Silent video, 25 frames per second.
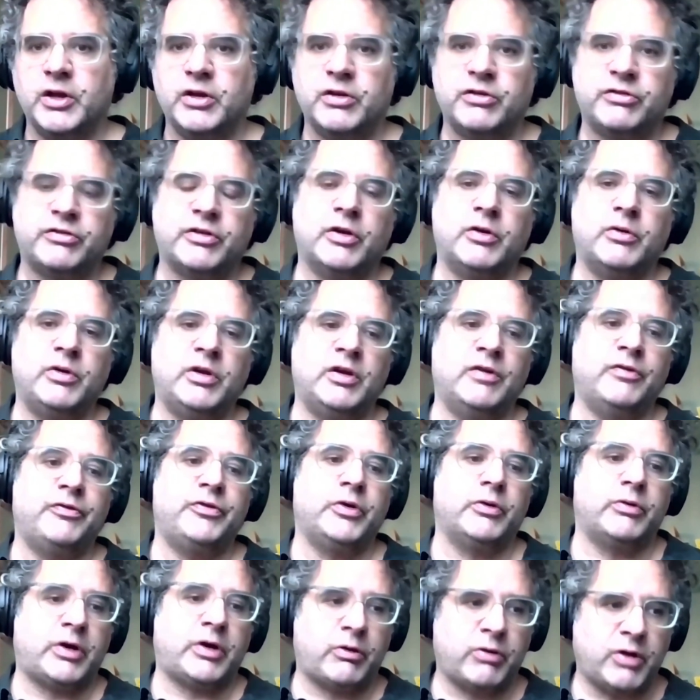So if
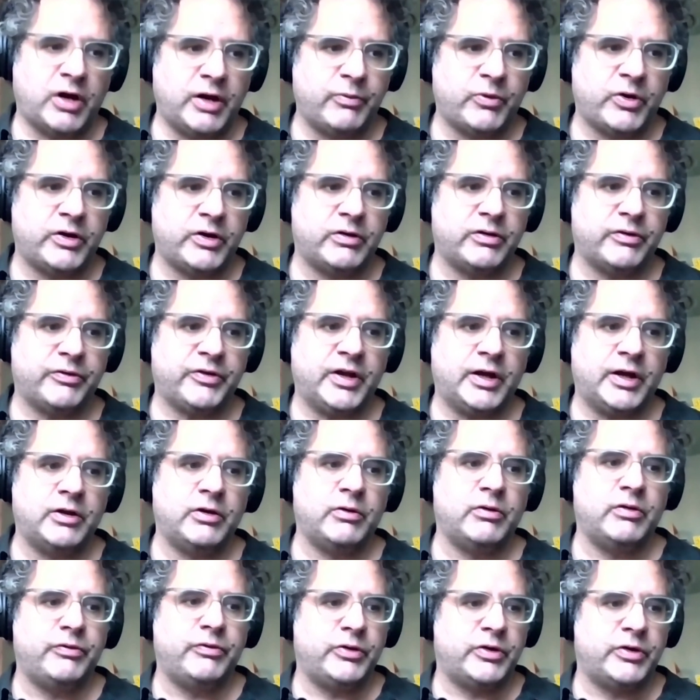you're a crime writer of
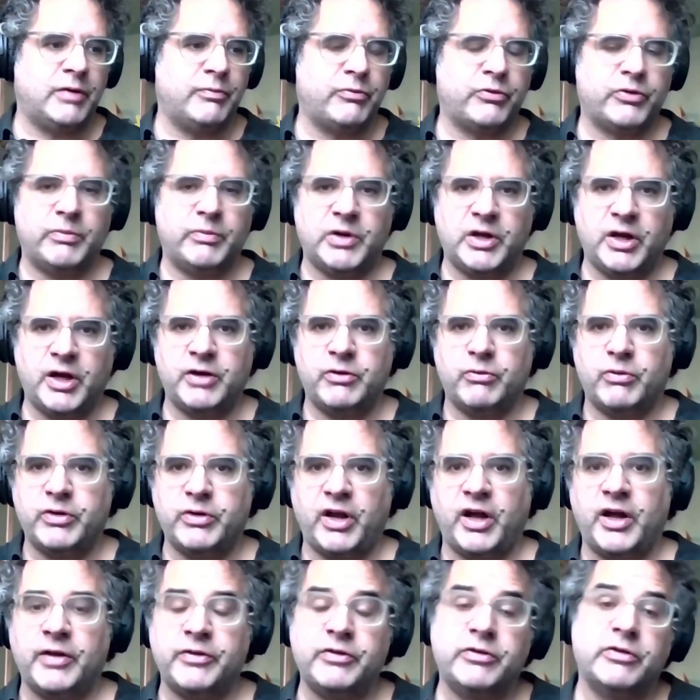color, if you come from an
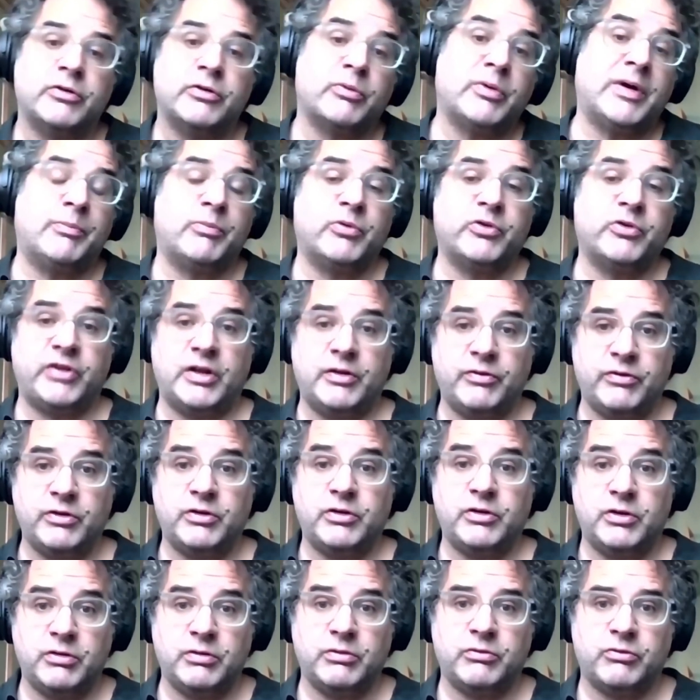un-
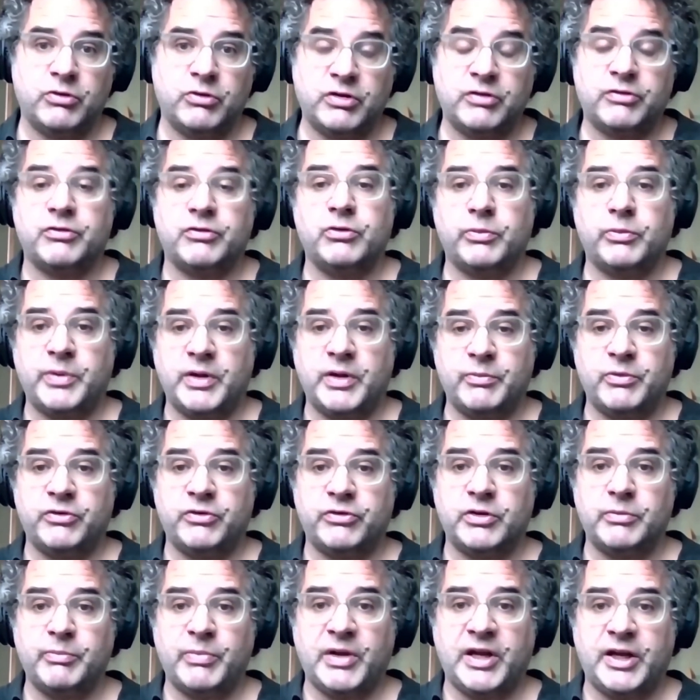underrepresented in traditional
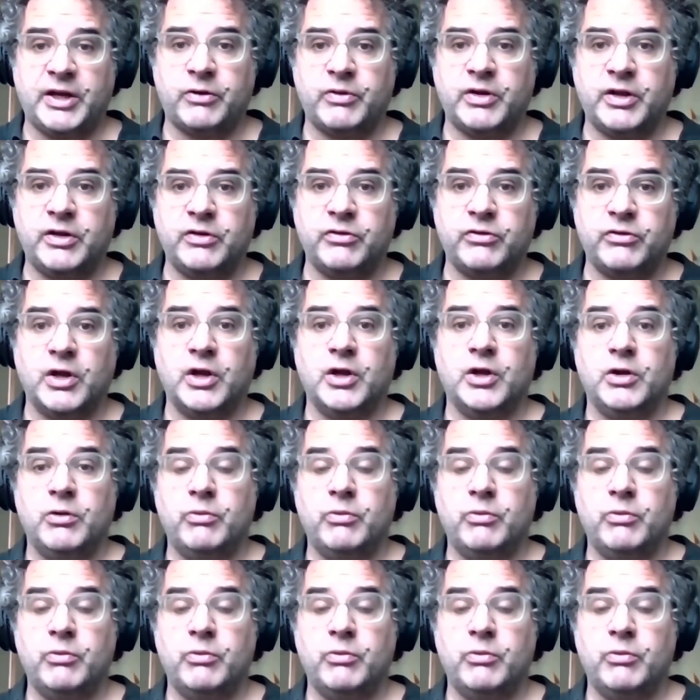publishing background,